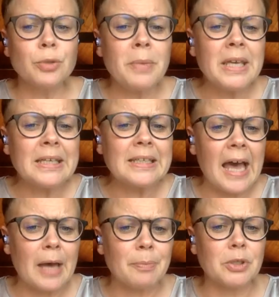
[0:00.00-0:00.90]
to make it
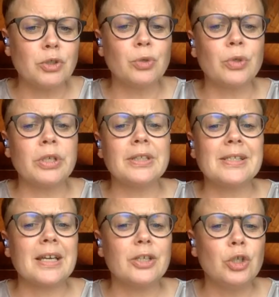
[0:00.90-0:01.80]
happen during
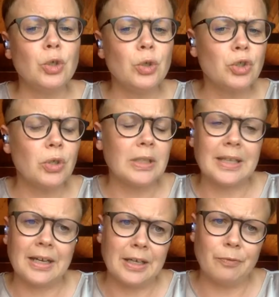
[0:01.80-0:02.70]
this unusual
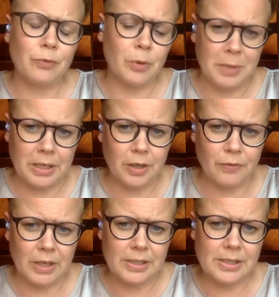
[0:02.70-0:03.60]
time for many
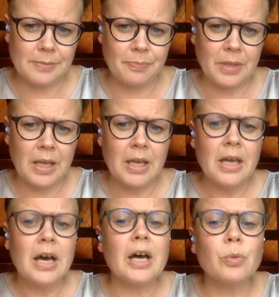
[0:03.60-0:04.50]
of us.
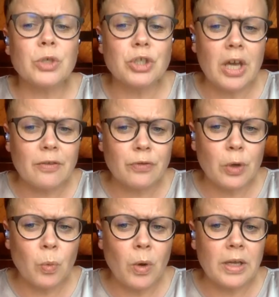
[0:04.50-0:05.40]
I wish
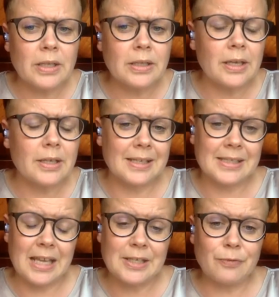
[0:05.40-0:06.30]
everyone a
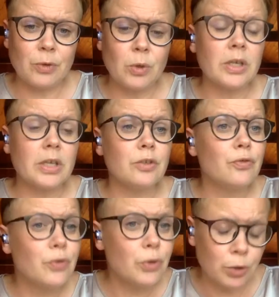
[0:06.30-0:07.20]
successful and
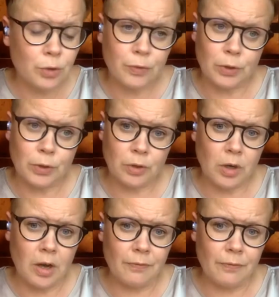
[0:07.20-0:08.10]
fruitful
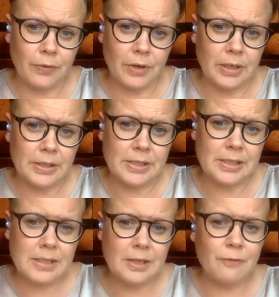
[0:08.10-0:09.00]

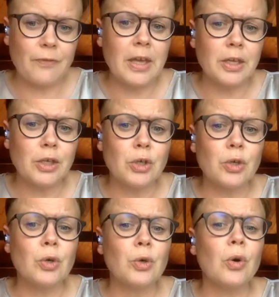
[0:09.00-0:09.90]
conference. Thank
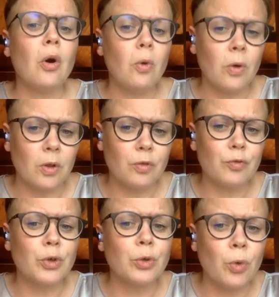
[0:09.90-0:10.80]
you all
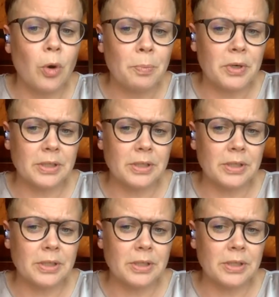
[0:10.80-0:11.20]
for your